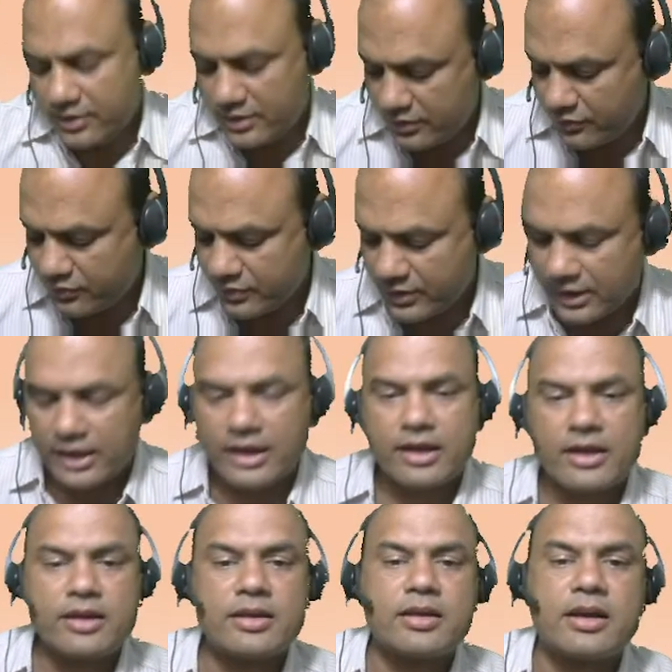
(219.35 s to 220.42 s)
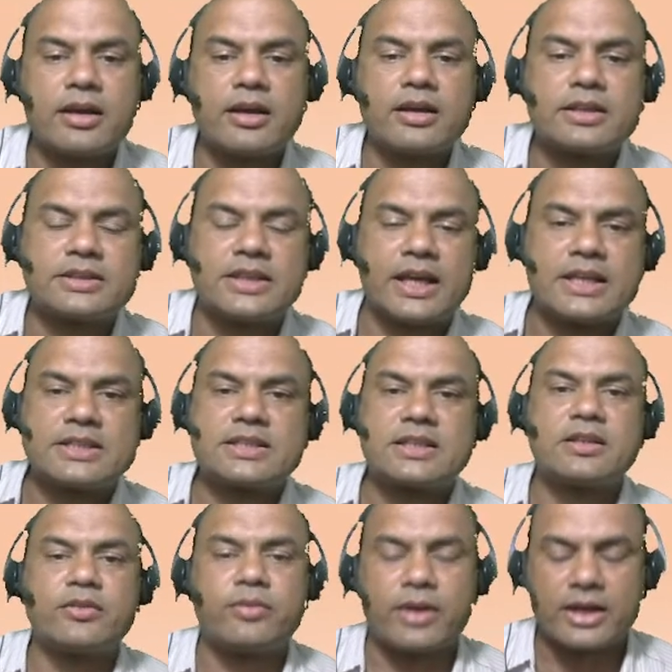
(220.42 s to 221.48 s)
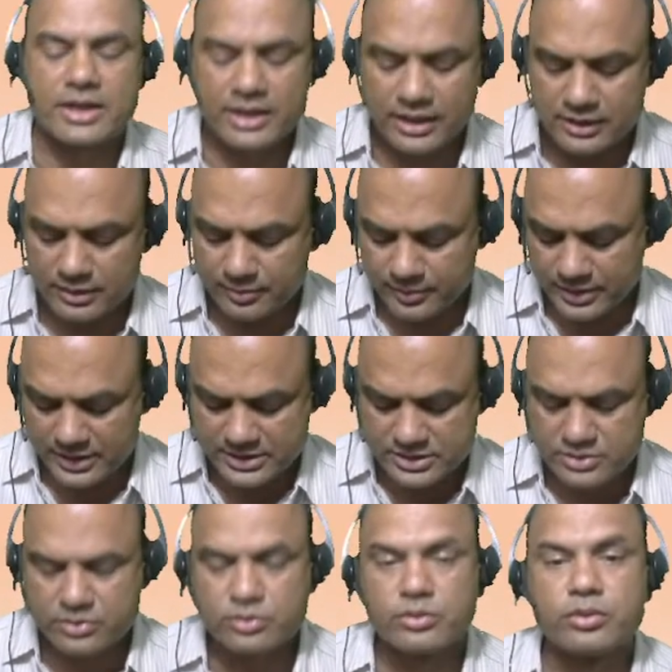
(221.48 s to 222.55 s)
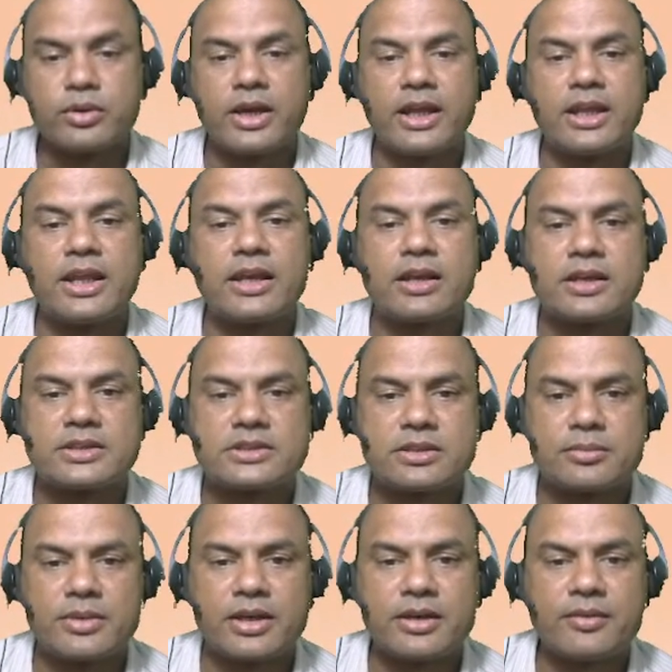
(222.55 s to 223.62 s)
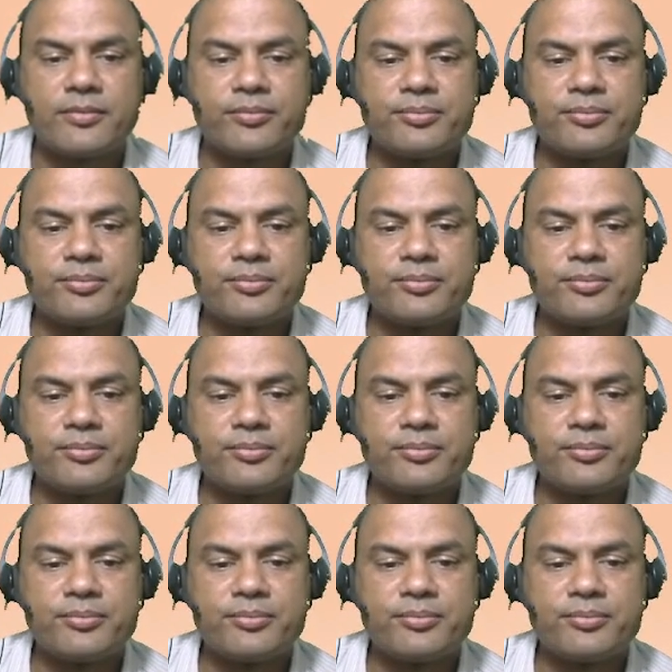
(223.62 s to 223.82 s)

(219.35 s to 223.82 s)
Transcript: If I sanction the factoring limits to any customer,